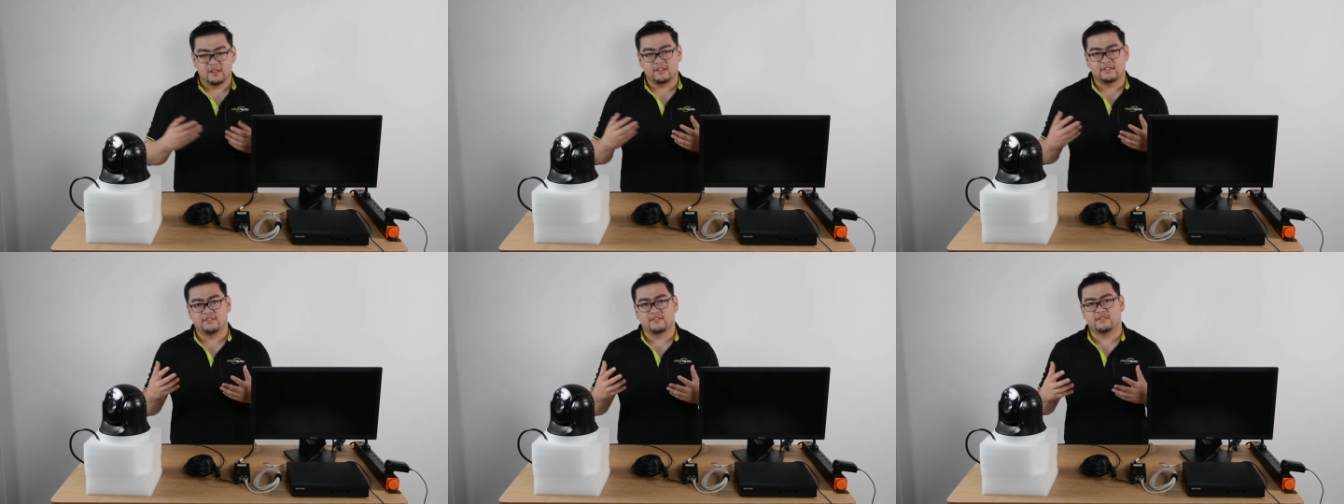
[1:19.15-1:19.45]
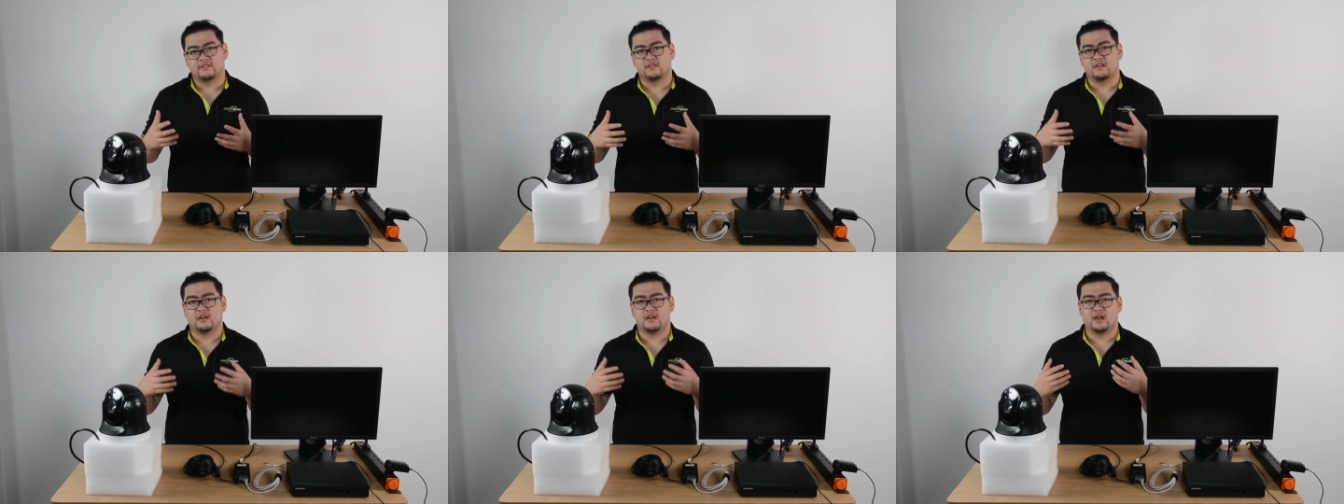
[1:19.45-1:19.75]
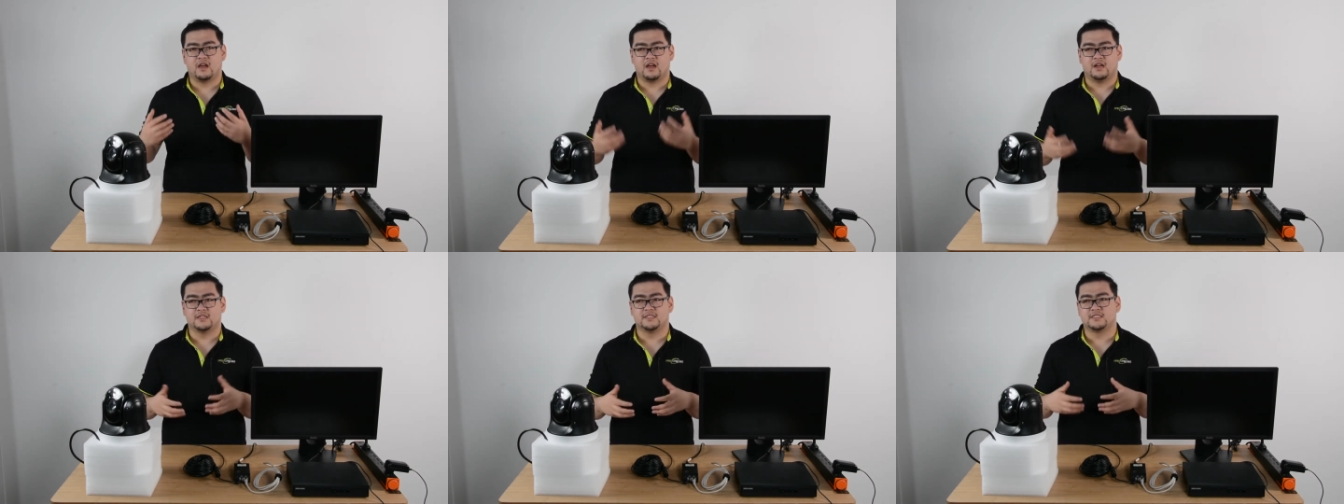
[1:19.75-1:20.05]
This
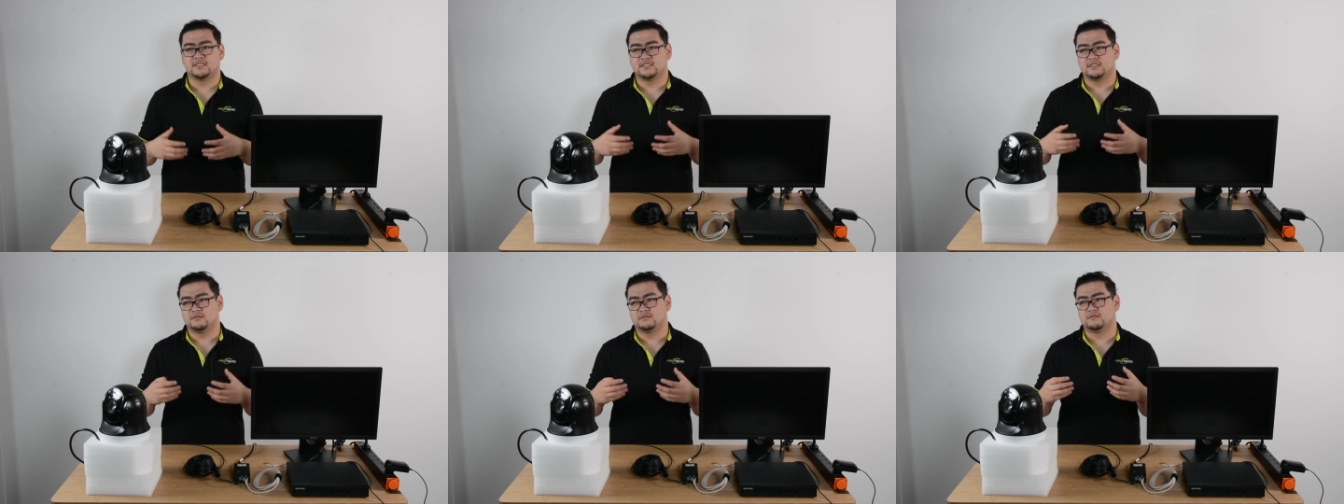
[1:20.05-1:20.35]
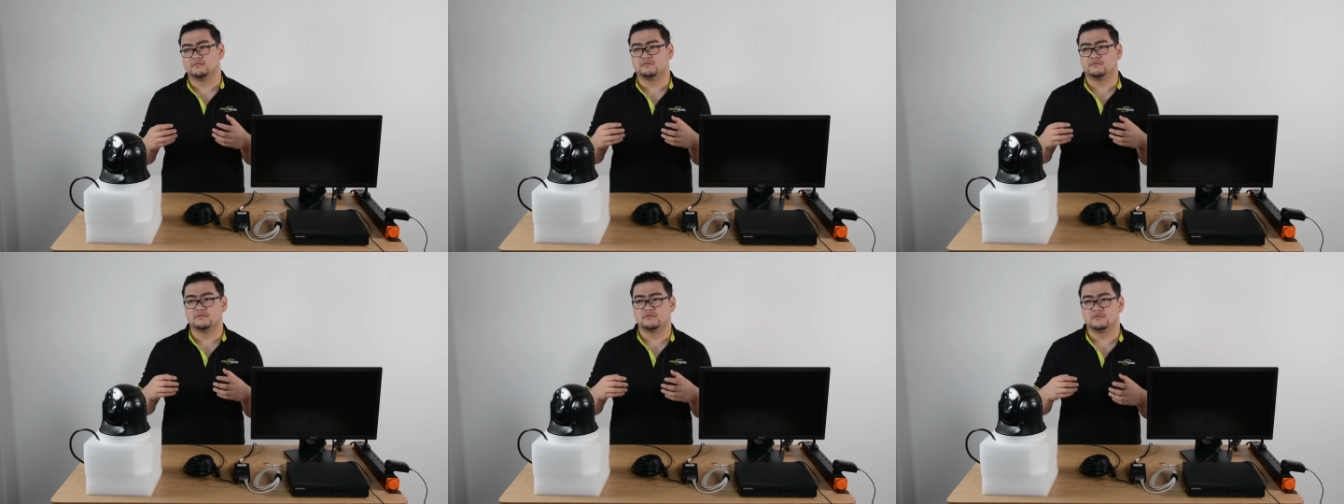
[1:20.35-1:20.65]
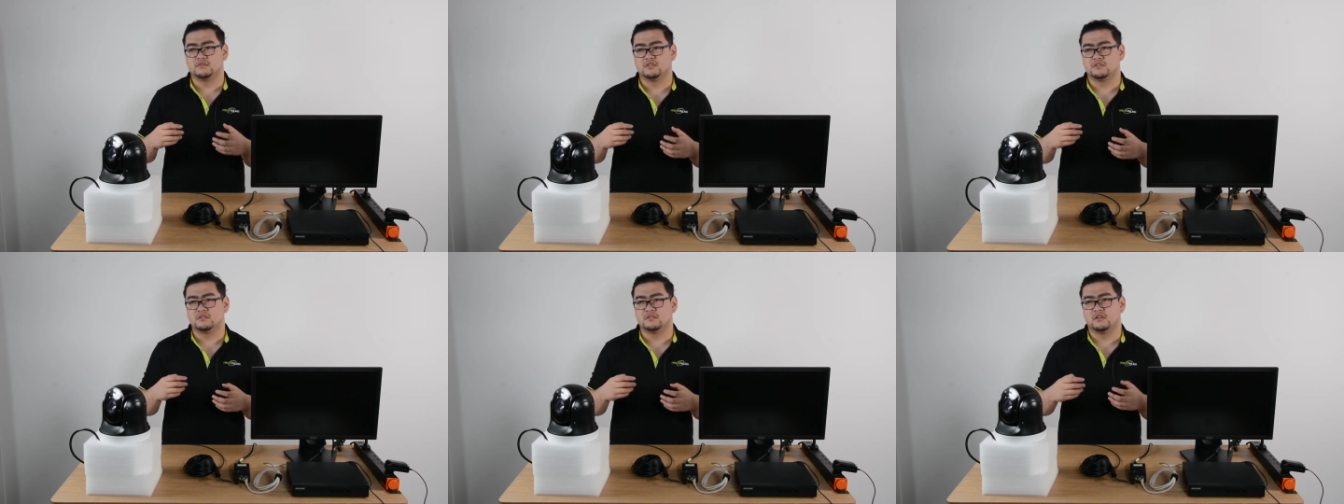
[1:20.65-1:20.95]
has some
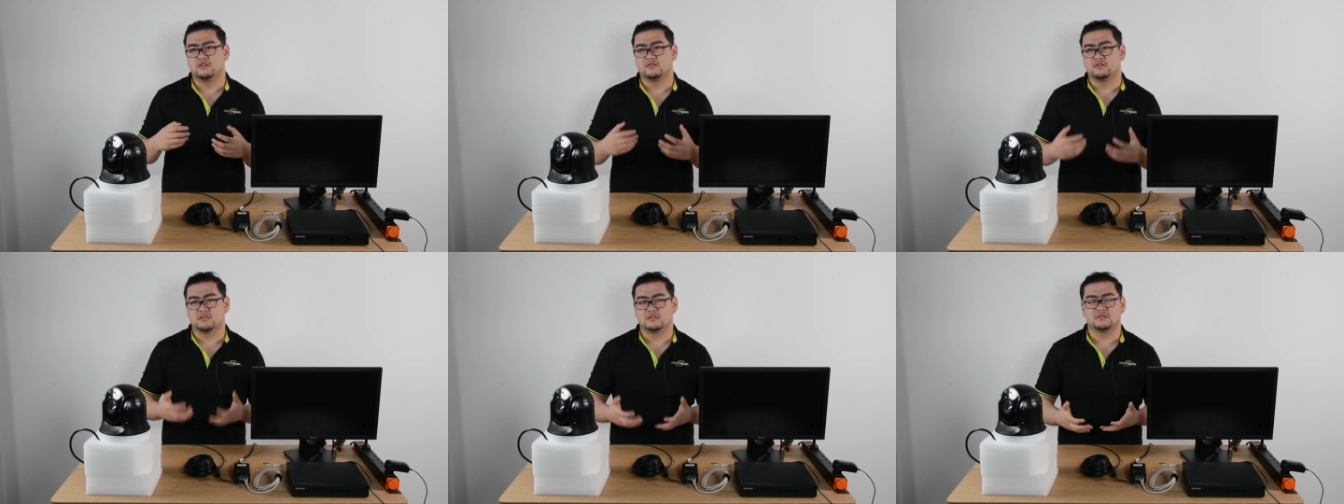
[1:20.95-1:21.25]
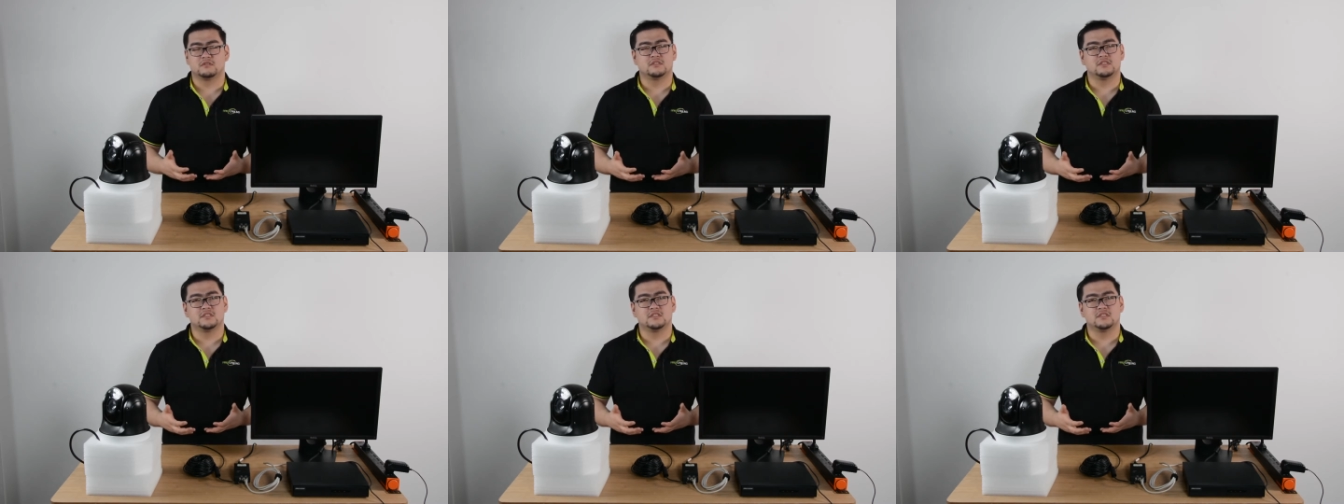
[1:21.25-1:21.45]
low